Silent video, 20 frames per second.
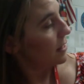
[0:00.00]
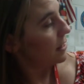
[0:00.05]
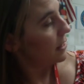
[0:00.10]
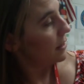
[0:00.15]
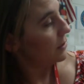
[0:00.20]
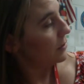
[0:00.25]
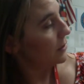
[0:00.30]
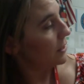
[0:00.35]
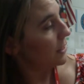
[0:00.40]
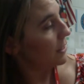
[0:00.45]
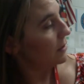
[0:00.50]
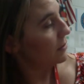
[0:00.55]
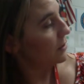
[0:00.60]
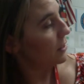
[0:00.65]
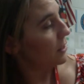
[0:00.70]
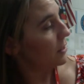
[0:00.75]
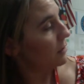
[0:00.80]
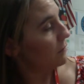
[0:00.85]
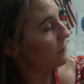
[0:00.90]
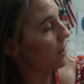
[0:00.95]
Here's another
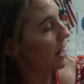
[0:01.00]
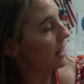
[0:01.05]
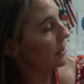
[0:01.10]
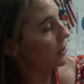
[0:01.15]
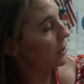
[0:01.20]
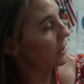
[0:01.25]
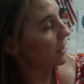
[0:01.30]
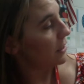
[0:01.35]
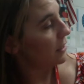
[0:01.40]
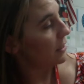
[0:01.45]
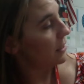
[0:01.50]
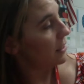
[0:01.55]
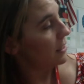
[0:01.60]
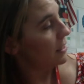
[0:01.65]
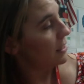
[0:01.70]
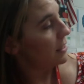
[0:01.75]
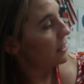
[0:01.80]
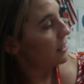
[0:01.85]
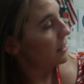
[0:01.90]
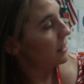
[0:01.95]
unit fraction.
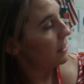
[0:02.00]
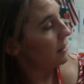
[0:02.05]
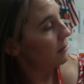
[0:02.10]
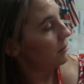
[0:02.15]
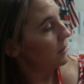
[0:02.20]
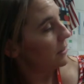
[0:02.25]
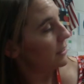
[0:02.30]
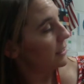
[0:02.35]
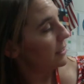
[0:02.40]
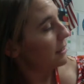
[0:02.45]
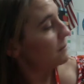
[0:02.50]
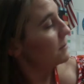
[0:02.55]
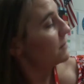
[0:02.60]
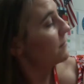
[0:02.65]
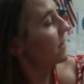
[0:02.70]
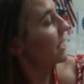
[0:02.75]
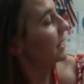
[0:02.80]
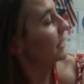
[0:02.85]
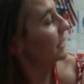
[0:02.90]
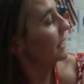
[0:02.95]
I'm going to
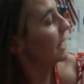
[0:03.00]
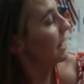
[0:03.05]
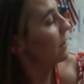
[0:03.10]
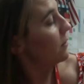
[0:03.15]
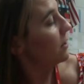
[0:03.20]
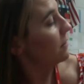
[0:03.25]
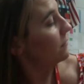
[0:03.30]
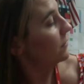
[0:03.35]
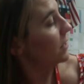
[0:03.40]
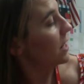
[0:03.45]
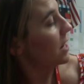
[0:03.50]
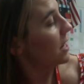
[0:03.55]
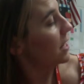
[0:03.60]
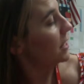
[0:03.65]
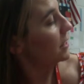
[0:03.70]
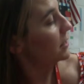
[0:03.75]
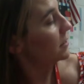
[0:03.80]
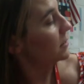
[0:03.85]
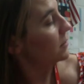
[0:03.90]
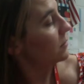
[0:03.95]
subdivide it. Now I've
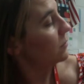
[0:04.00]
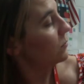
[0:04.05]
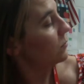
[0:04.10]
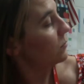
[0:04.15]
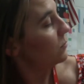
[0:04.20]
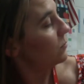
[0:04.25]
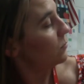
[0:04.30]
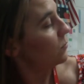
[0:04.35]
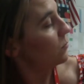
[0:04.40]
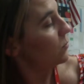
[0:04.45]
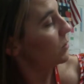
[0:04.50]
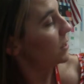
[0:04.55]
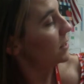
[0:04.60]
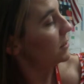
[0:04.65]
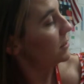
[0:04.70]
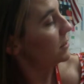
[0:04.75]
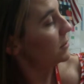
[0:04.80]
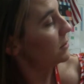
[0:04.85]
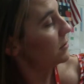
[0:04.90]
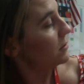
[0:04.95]
got
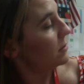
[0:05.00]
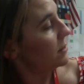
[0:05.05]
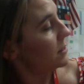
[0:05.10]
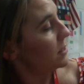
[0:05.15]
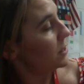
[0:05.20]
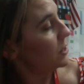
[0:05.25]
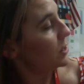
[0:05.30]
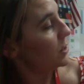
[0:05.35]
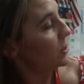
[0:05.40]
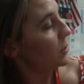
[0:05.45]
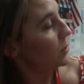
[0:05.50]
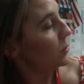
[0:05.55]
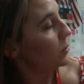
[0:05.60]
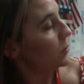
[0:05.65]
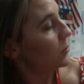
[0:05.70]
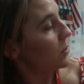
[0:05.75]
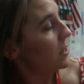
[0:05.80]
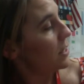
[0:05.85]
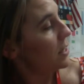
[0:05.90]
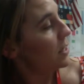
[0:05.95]
1,
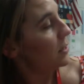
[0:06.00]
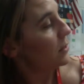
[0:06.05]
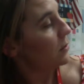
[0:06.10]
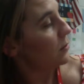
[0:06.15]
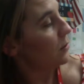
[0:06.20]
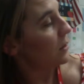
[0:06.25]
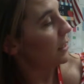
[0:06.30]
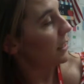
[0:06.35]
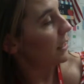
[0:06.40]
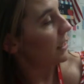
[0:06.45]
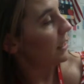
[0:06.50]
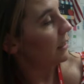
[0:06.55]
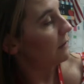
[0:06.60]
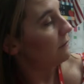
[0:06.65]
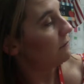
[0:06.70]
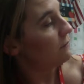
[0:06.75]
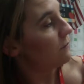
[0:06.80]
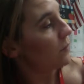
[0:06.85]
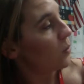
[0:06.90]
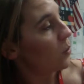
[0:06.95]
2, 3,
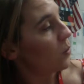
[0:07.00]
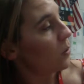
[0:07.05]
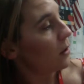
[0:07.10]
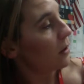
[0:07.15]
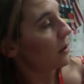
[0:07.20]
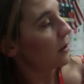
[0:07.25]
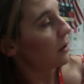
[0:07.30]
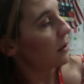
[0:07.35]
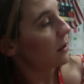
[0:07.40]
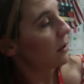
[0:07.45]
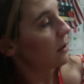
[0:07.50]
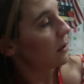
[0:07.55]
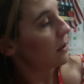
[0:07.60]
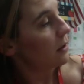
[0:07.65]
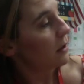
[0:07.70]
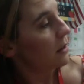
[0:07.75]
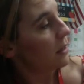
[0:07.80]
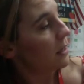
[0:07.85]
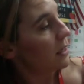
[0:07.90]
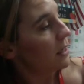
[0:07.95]
4,
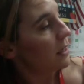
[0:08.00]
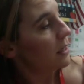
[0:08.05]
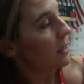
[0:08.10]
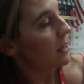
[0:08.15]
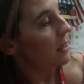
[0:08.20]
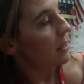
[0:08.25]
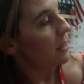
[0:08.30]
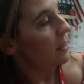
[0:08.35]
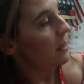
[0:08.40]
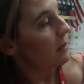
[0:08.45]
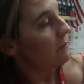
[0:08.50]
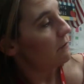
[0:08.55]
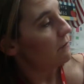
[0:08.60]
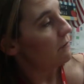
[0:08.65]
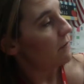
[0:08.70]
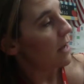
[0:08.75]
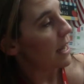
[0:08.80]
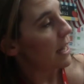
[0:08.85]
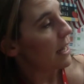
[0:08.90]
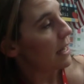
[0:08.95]

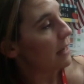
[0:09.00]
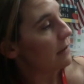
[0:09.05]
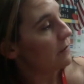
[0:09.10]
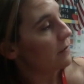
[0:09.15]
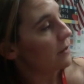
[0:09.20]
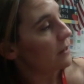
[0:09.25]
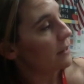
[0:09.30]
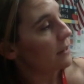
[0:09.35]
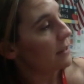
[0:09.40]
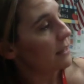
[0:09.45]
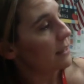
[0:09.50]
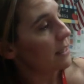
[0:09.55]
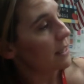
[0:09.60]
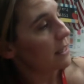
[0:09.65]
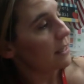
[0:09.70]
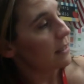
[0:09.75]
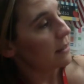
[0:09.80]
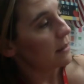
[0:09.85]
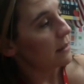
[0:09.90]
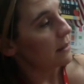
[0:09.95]
5,
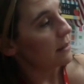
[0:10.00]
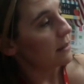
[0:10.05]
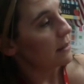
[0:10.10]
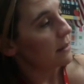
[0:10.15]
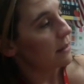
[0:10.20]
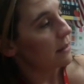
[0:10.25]
6,